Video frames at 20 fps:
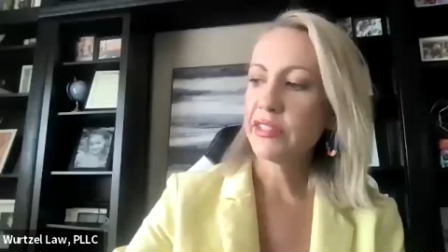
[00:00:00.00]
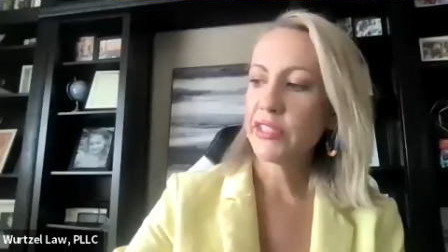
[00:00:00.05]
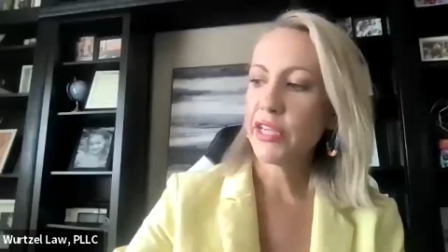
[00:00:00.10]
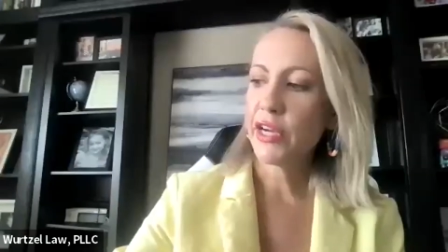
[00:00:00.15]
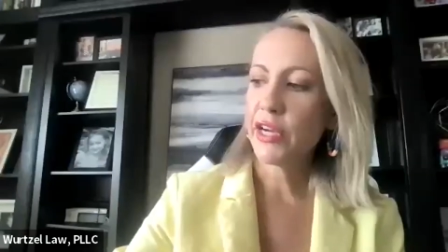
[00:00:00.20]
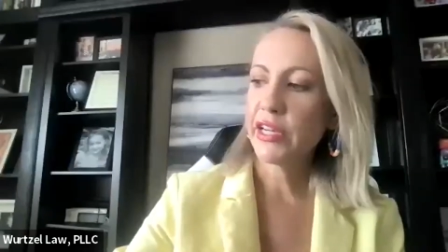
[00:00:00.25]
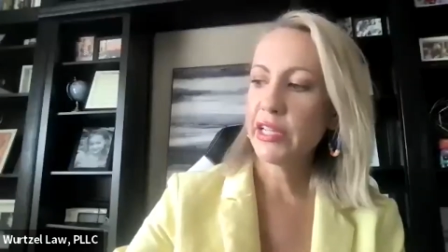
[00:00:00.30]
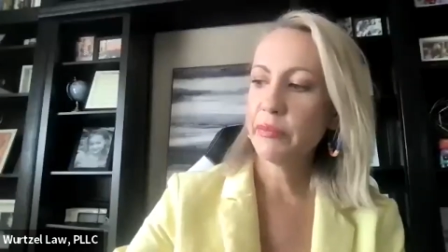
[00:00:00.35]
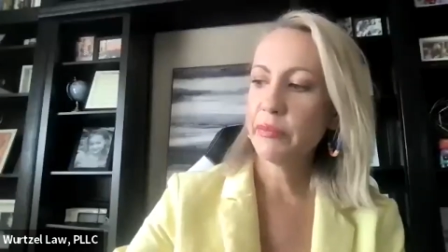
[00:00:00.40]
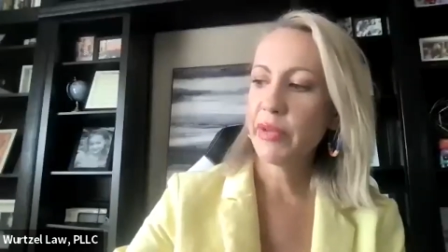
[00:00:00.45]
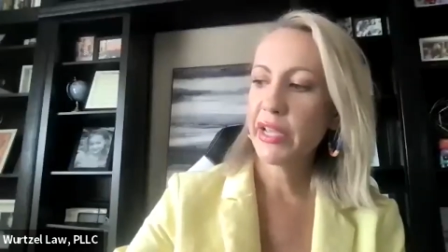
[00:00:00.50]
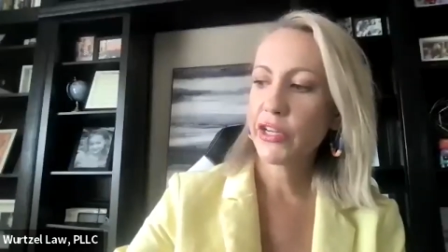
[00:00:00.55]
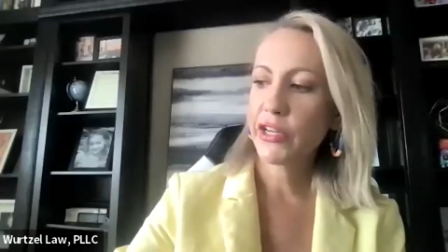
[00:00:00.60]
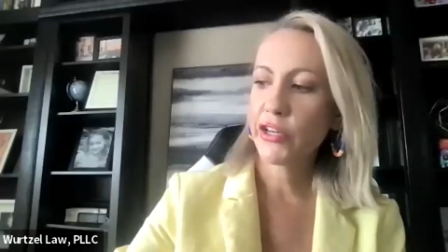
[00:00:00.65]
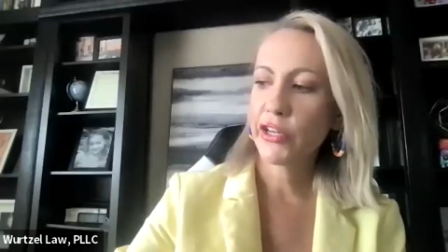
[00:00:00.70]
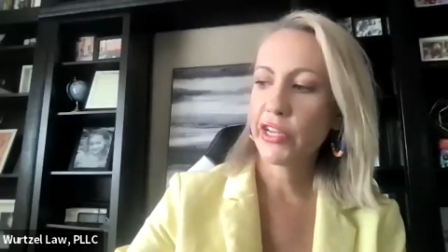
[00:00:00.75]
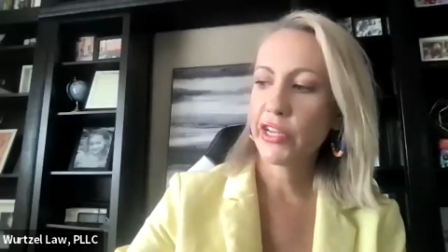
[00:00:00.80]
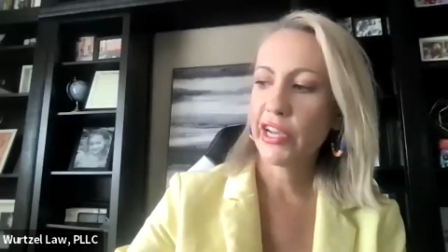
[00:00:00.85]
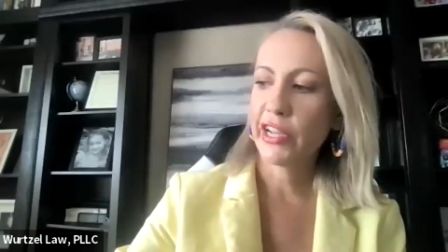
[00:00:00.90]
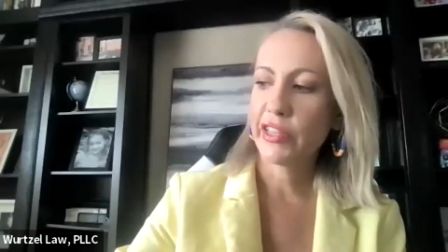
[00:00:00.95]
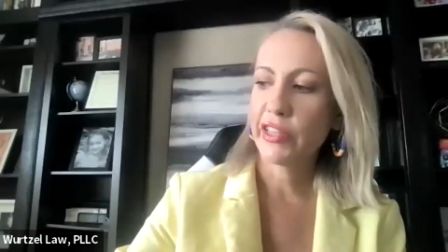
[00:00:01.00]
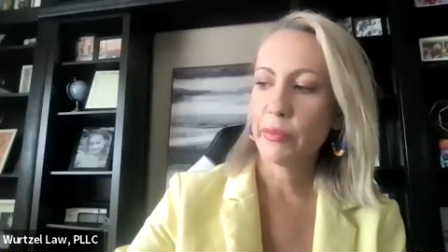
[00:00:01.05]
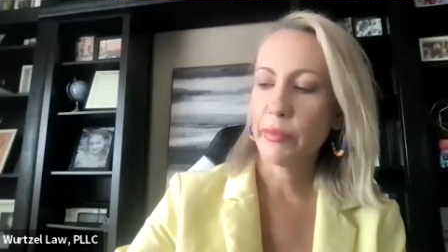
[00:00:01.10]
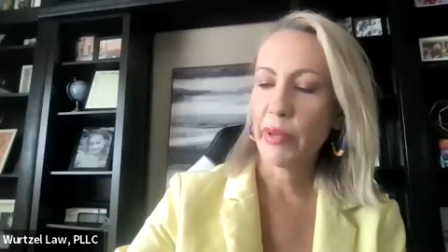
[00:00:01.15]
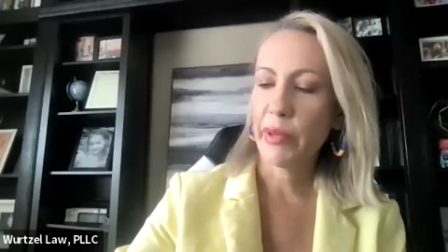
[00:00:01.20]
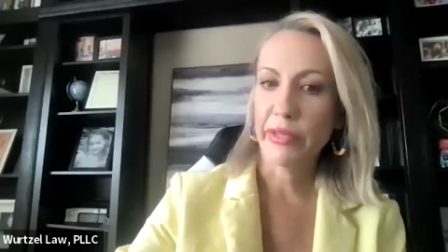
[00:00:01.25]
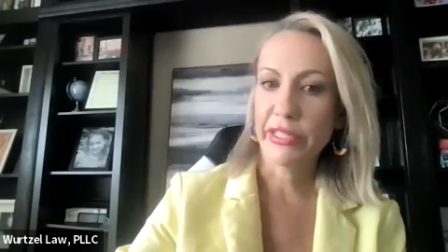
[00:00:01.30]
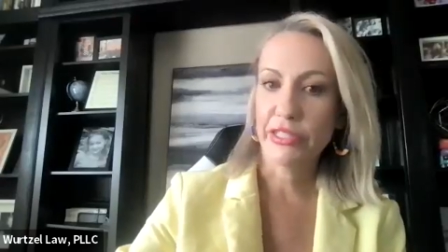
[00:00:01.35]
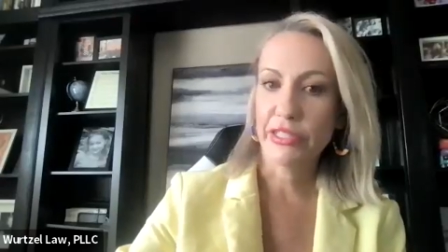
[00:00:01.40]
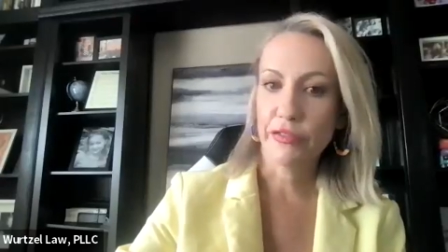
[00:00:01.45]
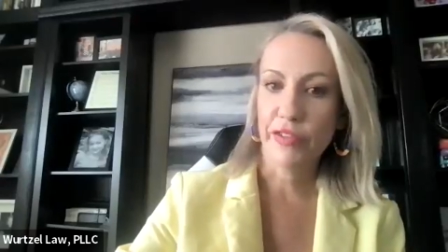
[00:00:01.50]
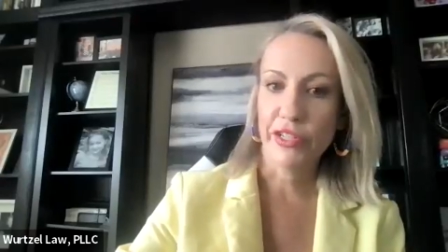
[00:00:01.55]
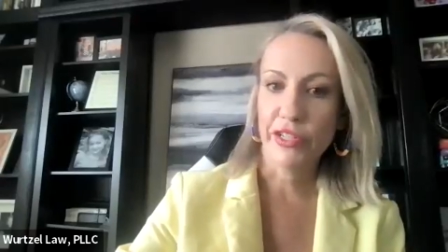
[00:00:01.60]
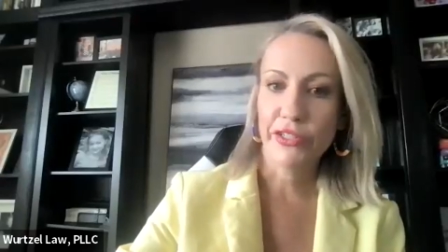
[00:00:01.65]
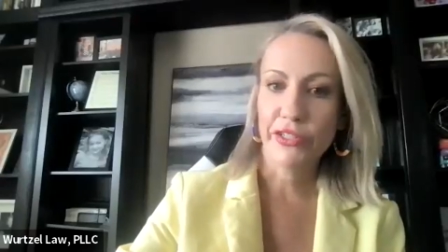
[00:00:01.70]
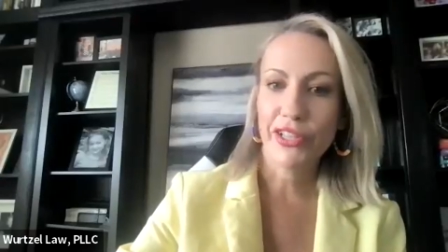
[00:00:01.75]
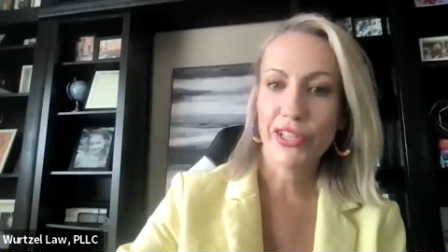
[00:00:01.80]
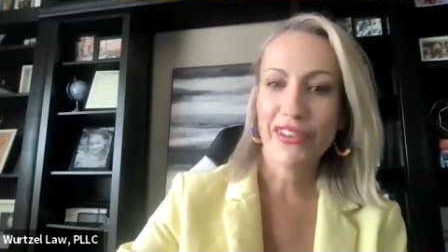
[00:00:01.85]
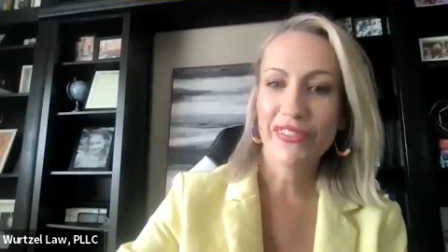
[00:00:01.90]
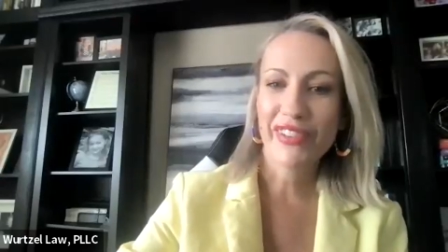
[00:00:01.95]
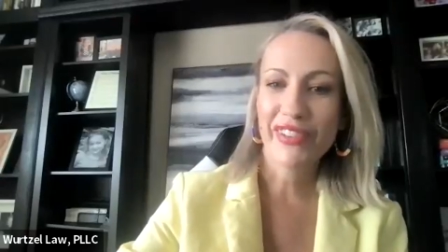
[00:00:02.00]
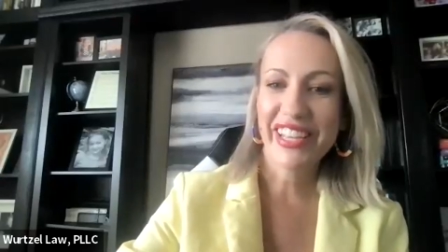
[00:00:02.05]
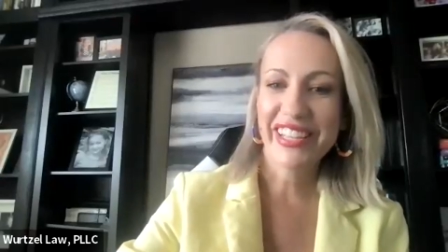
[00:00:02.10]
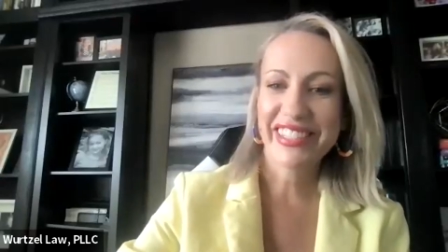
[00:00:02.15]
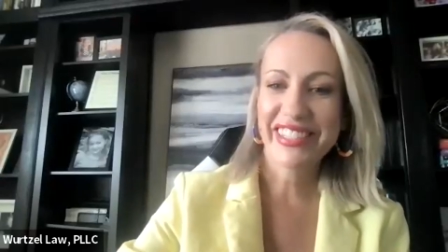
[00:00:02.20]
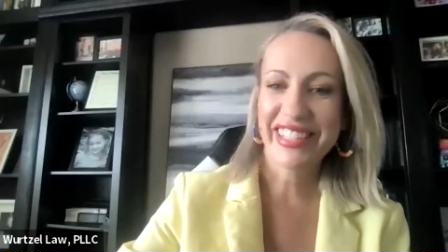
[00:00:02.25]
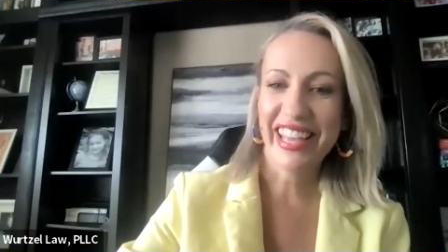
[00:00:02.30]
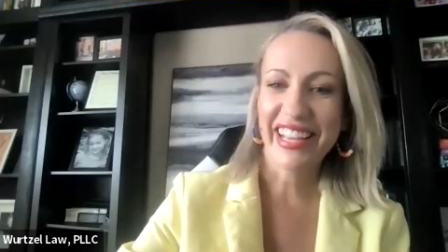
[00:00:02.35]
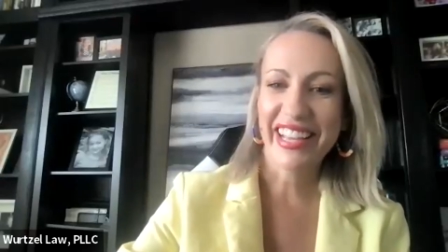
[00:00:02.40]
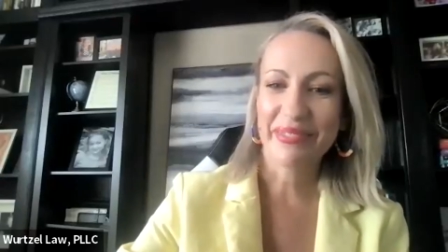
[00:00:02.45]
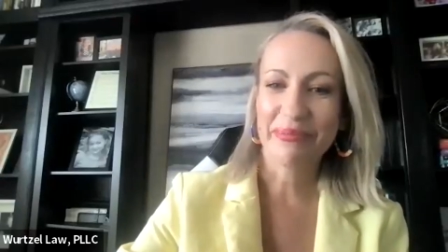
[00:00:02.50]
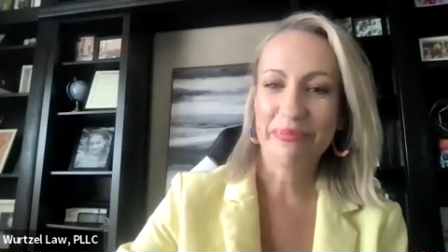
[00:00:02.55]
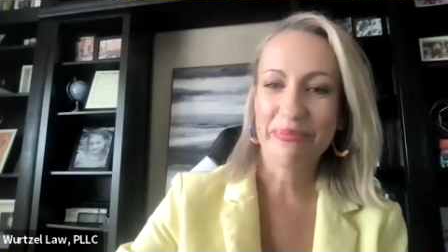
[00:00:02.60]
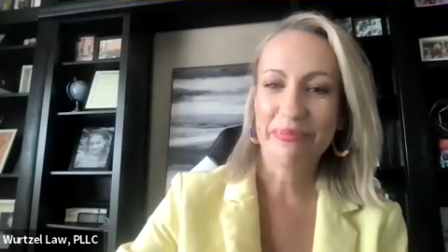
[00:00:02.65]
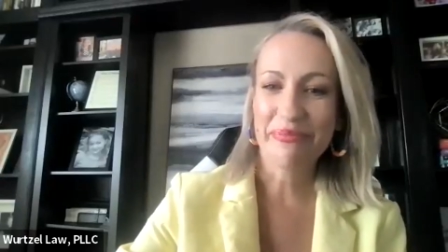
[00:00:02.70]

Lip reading: started my career at the public defender's office, like